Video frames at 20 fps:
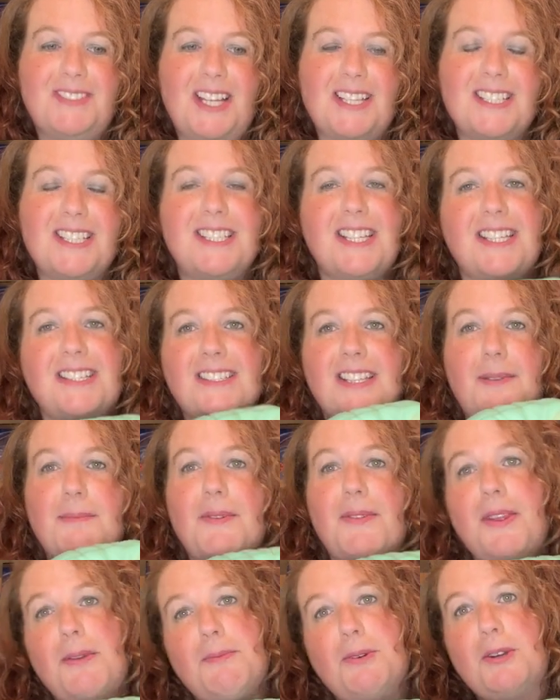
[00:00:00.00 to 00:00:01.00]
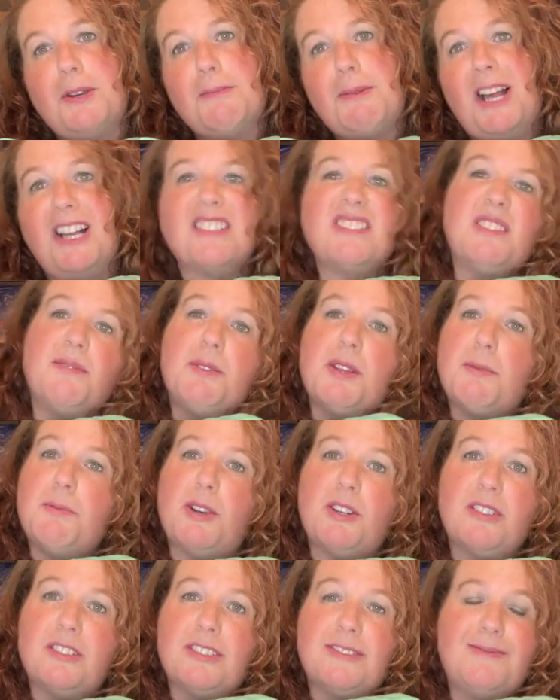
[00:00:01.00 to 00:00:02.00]
As I said, some of them are in box, some of them
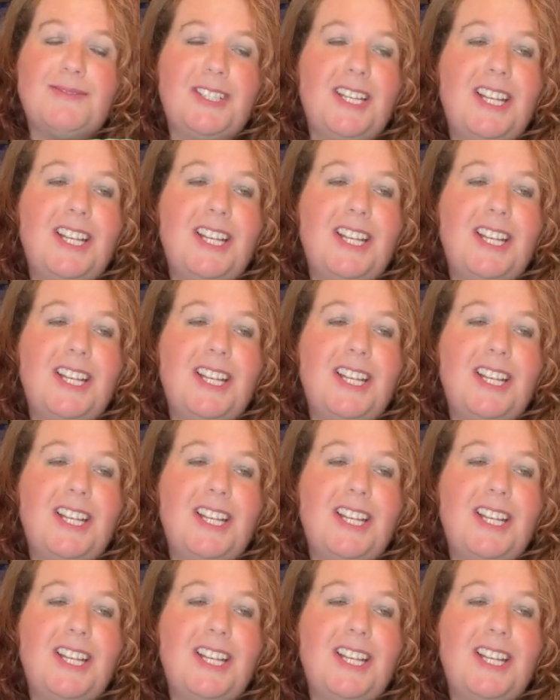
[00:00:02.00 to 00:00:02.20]
aren't.